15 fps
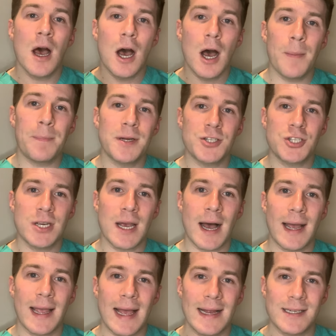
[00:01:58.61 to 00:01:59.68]
upper
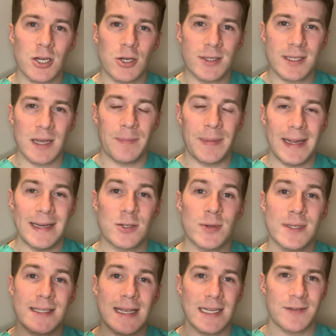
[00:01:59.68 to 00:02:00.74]
GI endoscopy to
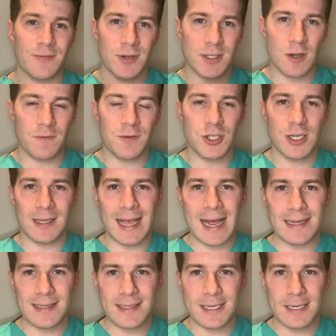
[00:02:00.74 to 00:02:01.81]
assess for esophageal
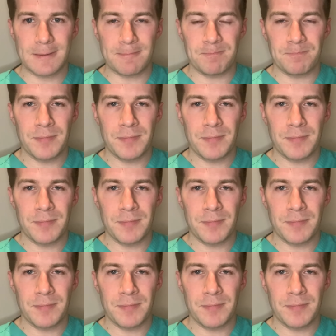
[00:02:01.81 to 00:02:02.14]
cancer.